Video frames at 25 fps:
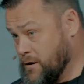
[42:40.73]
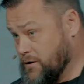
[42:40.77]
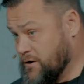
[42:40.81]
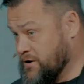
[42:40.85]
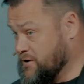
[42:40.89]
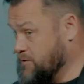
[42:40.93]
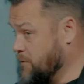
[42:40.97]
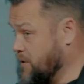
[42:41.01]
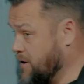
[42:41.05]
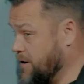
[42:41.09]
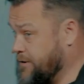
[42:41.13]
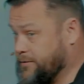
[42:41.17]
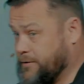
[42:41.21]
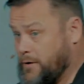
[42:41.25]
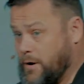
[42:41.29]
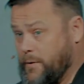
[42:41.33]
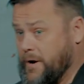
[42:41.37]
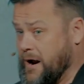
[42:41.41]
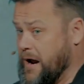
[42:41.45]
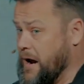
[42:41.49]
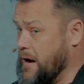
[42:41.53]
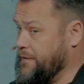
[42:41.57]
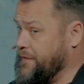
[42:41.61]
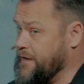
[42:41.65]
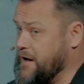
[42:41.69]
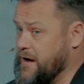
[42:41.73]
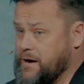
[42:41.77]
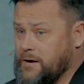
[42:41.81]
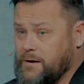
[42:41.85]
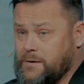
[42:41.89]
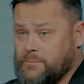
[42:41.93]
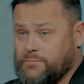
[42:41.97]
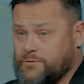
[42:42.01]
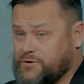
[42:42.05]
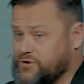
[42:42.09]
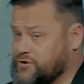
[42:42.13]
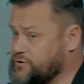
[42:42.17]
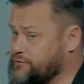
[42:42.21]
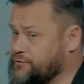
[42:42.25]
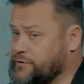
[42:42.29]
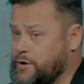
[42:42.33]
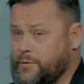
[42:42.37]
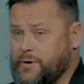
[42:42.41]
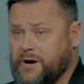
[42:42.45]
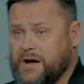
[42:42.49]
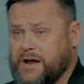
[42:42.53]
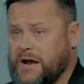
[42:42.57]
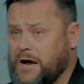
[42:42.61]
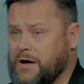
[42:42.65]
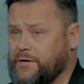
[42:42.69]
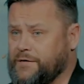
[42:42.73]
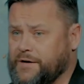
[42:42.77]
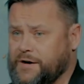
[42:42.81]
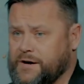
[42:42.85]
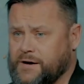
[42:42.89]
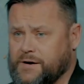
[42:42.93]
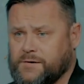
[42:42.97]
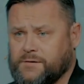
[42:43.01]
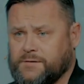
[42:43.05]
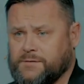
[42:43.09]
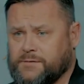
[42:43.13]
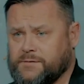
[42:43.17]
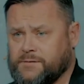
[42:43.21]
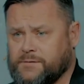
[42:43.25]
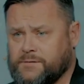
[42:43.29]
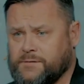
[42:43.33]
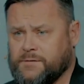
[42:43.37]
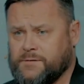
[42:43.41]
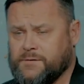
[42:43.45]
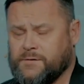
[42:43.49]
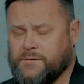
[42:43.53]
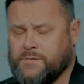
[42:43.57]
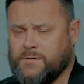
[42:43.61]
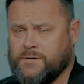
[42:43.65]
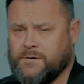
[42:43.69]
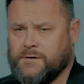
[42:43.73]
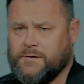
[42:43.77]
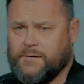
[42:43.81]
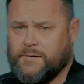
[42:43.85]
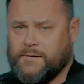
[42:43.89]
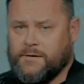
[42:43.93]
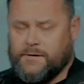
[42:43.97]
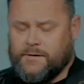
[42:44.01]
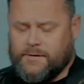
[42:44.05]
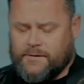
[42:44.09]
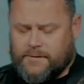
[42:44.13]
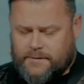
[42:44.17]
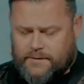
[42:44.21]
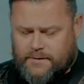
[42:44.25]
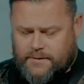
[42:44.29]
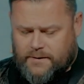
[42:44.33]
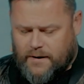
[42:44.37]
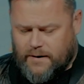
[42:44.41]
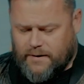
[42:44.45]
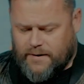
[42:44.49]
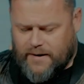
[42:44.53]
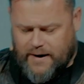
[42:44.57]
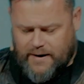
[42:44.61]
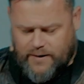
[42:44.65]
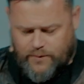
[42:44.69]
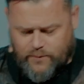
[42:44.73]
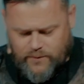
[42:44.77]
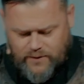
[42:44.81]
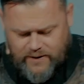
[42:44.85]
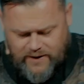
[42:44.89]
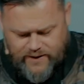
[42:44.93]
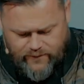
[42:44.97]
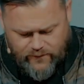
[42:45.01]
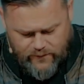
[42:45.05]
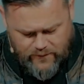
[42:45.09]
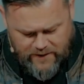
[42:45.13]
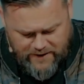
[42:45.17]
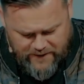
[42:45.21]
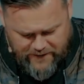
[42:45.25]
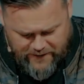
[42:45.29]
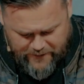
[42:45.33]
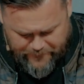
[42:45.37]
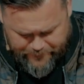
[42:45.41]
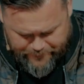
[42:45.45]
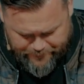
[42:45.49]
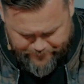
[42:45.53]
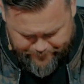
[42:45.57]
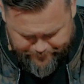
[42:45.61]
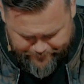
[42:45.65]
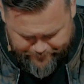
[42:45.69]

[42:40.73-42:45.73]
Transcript: Just want to throw it out there. Just throwing it out there. Okay, we'll leave it right there.